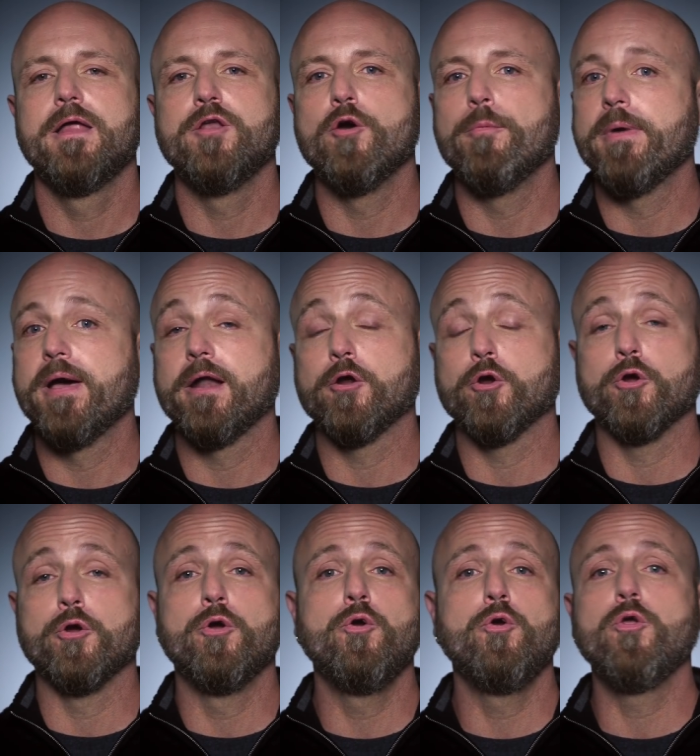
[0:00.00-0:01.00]
No matter
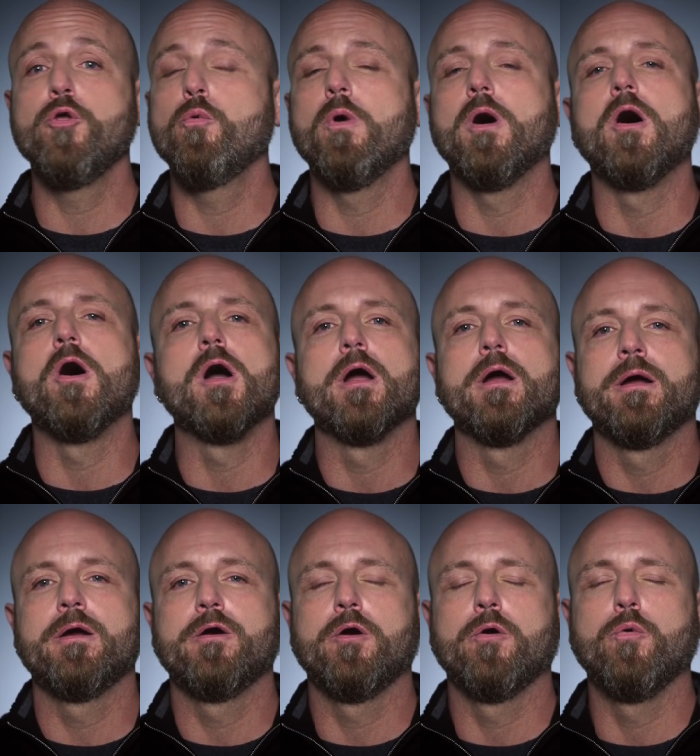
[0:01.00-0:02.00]
who you
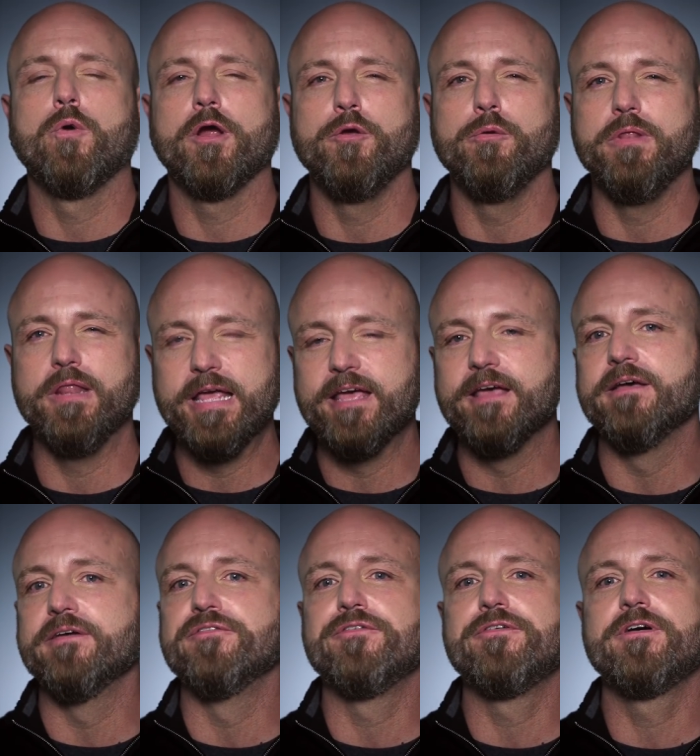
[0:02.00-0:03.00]
are or where you
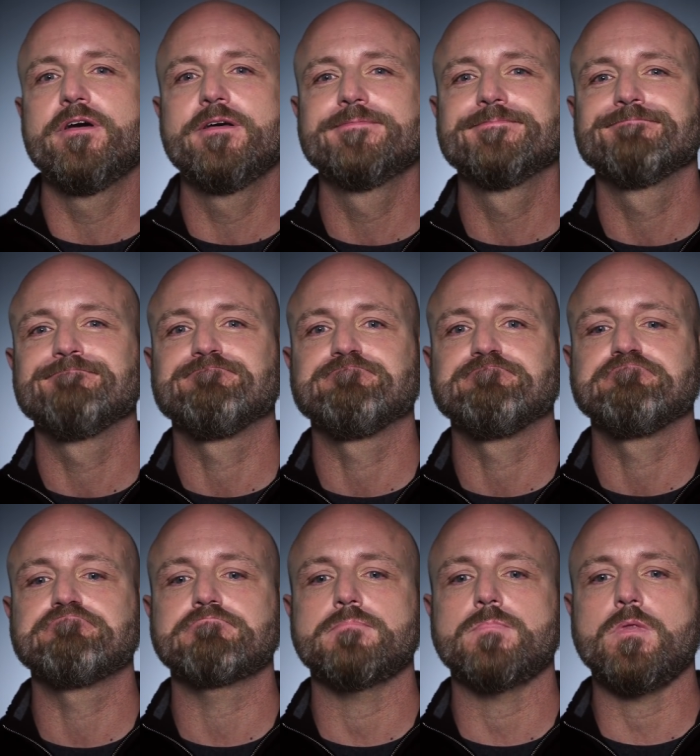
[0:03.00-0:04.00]
live
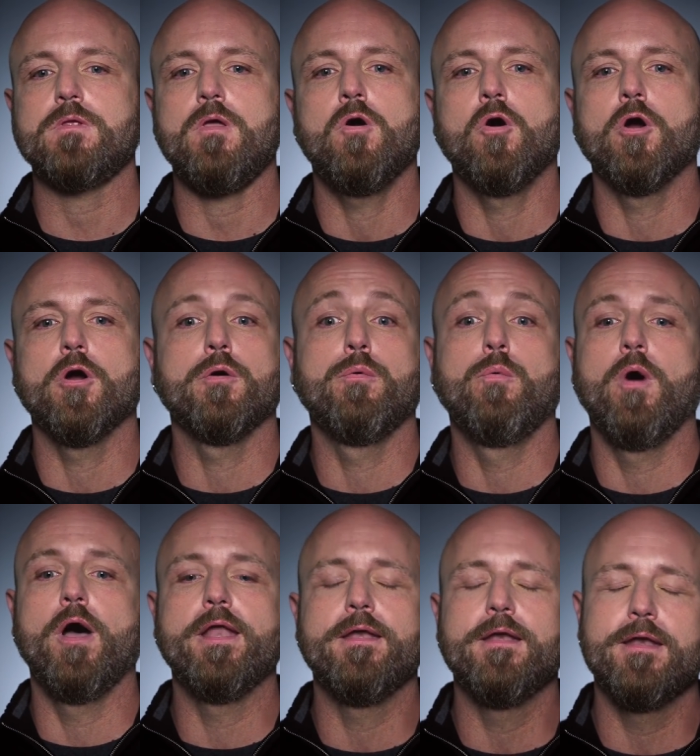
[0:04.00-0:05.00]
or
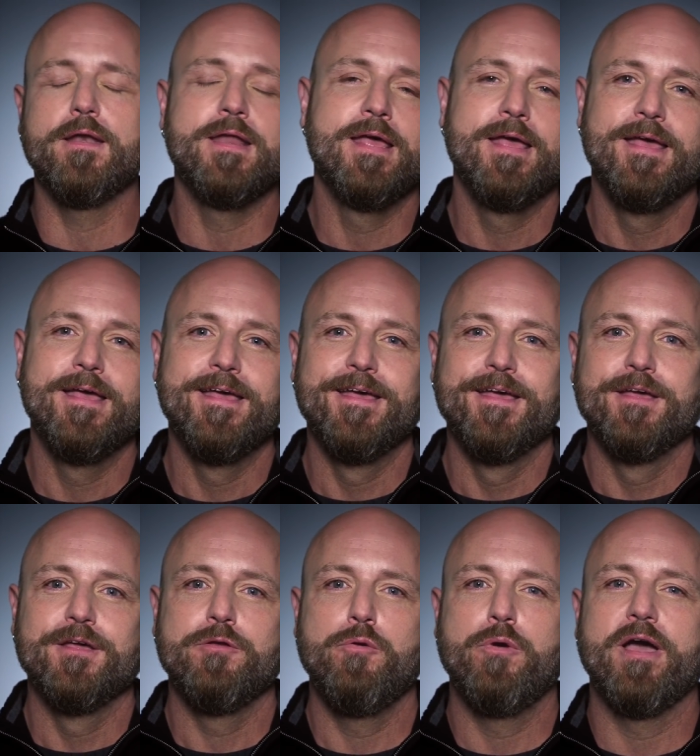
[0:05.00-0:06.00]
what
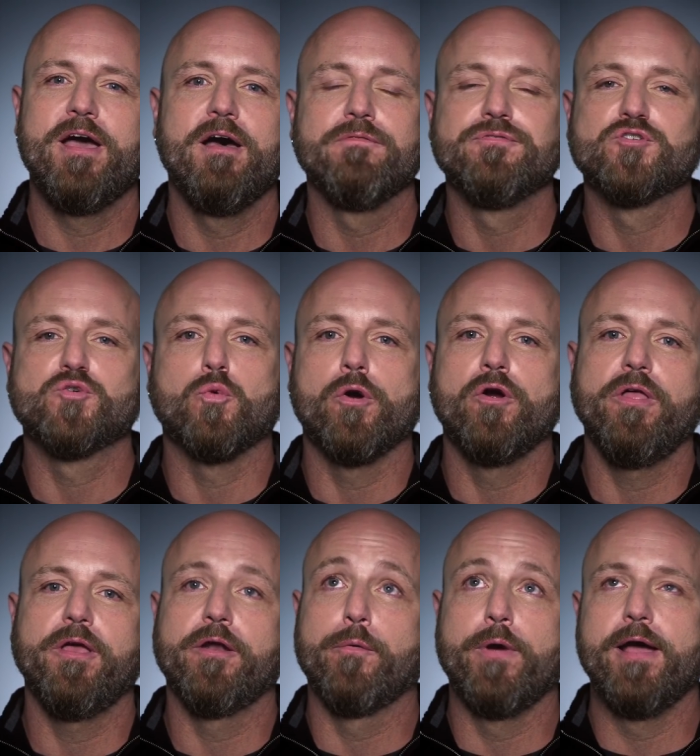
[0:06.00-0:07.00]
you have
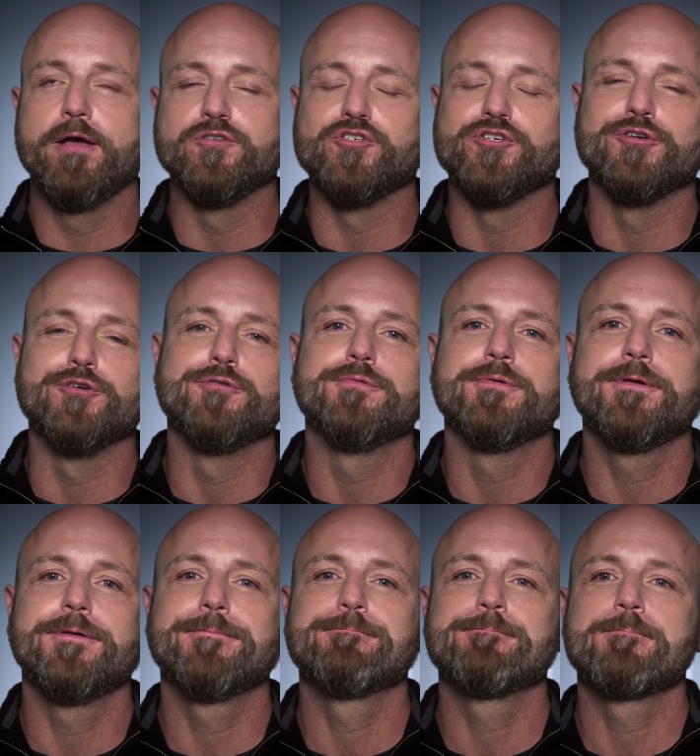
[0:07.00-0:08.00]
swirling around you,
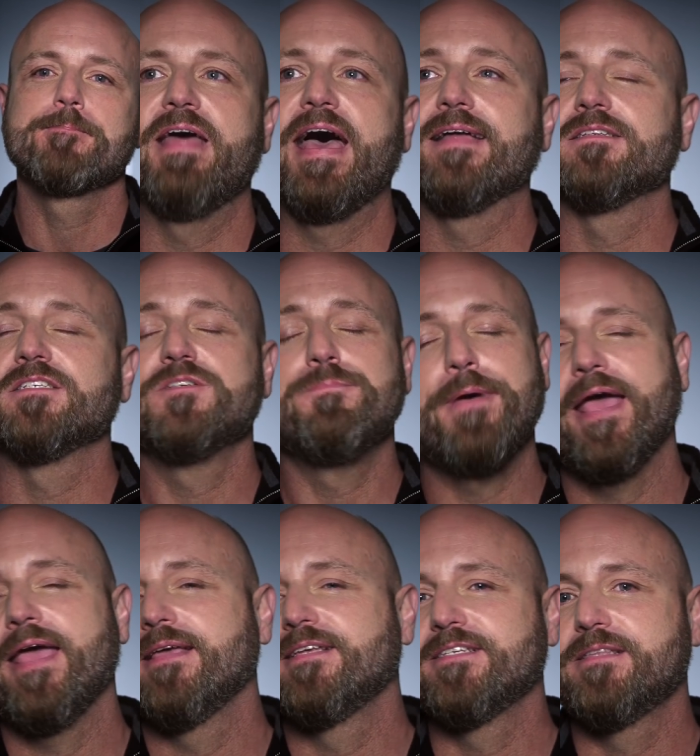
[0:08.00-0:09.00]
that
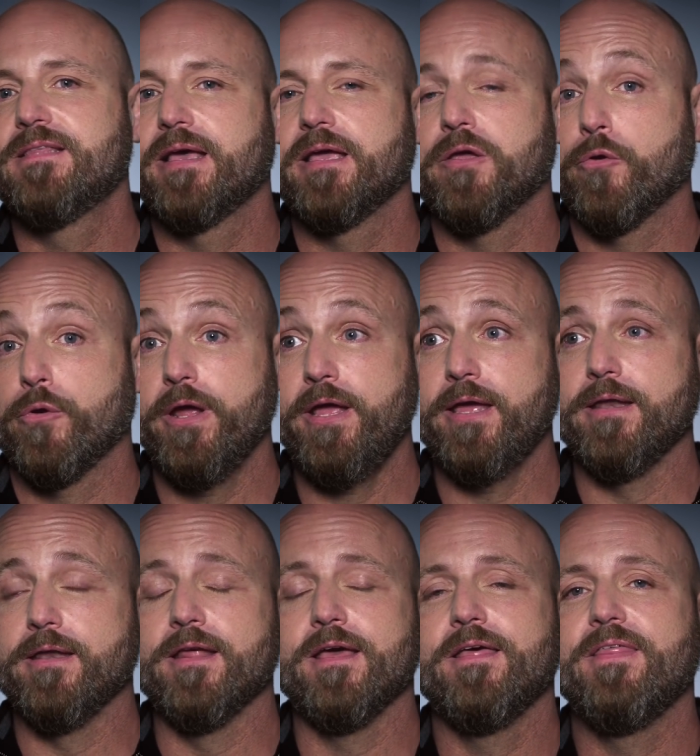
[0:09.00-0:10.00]
space that you're
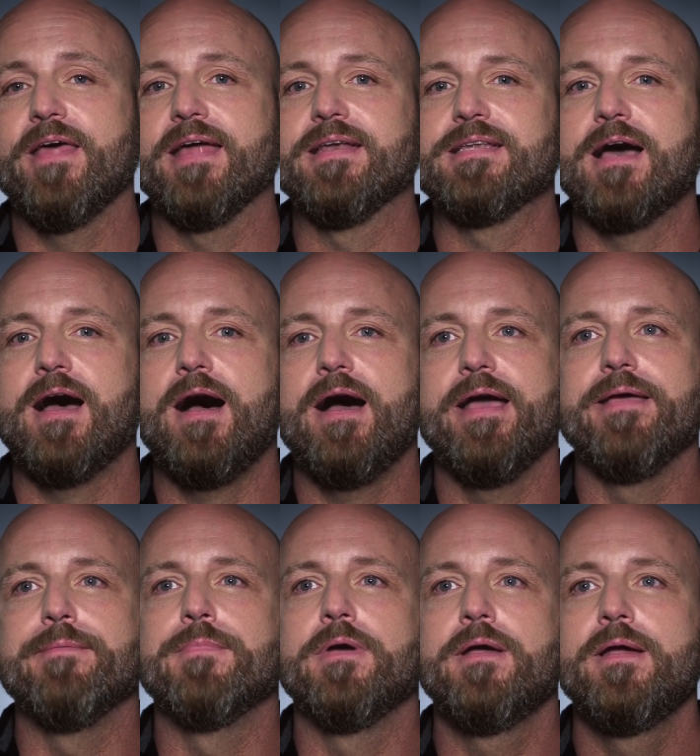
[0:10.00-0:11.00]
in, that
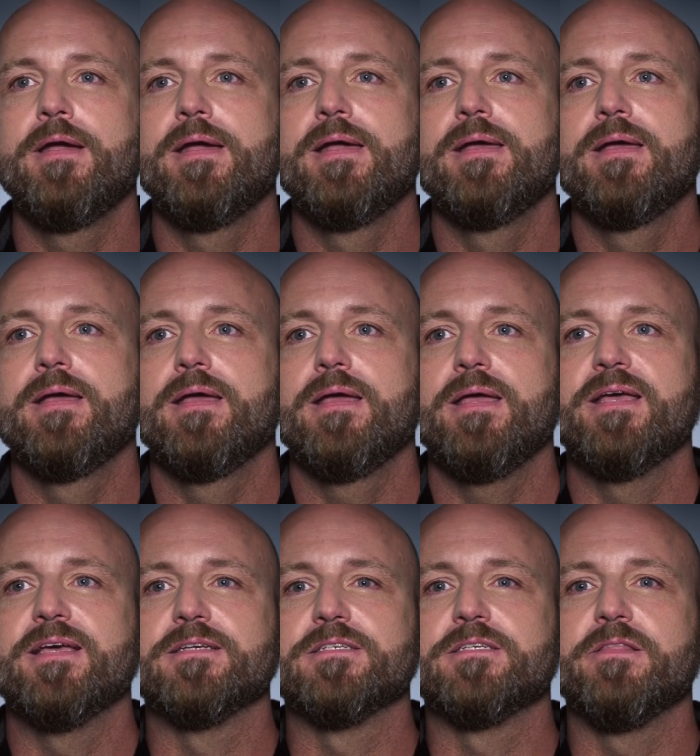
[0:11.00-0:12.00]
time,
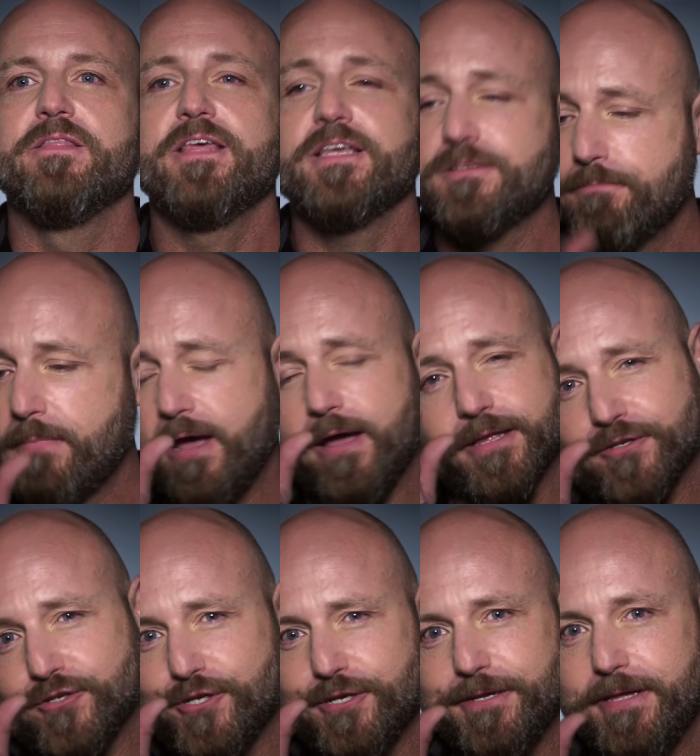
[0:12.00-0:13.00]
is this
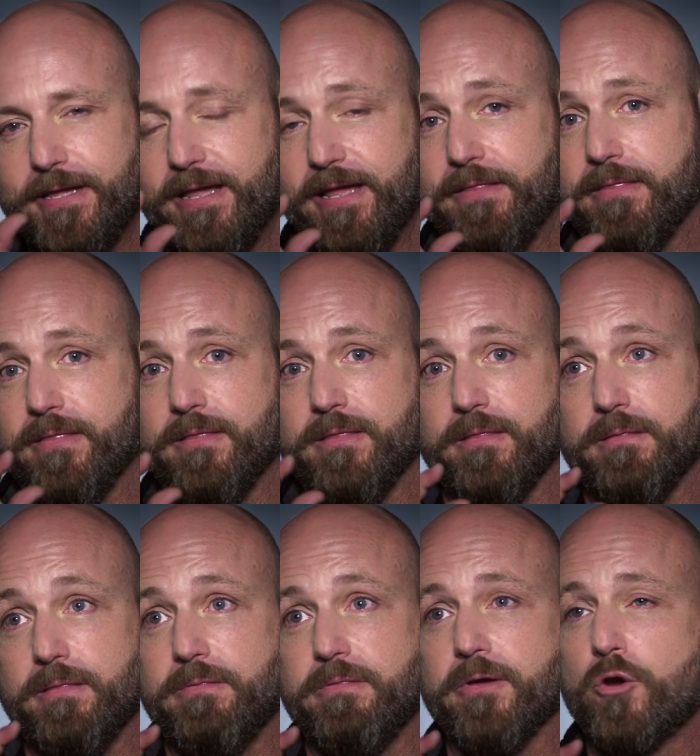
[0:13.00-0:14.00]
much in
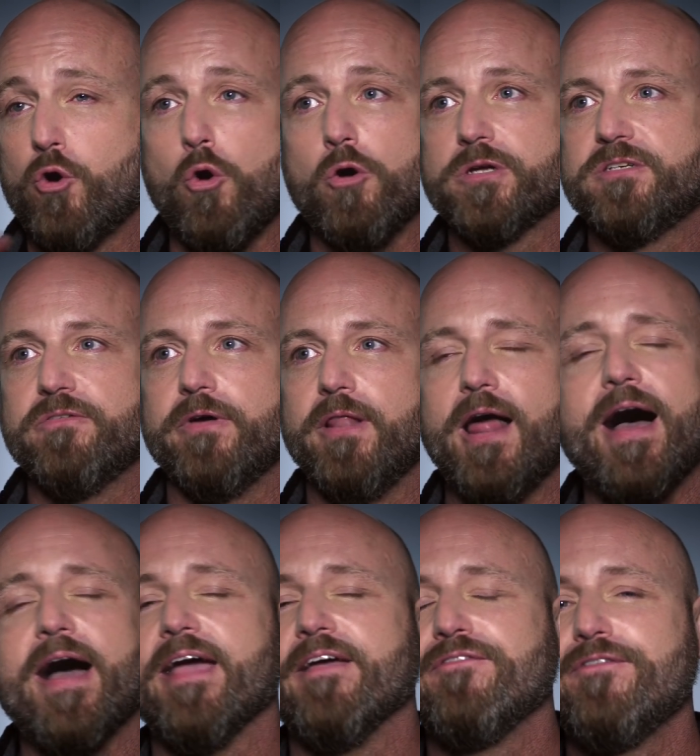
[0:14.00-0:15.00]
the course of a
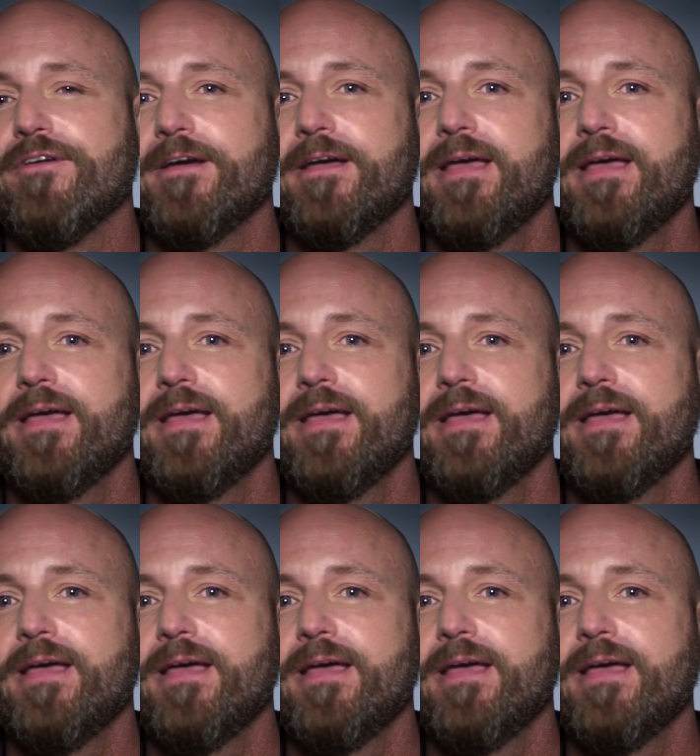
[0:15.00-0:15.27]
life.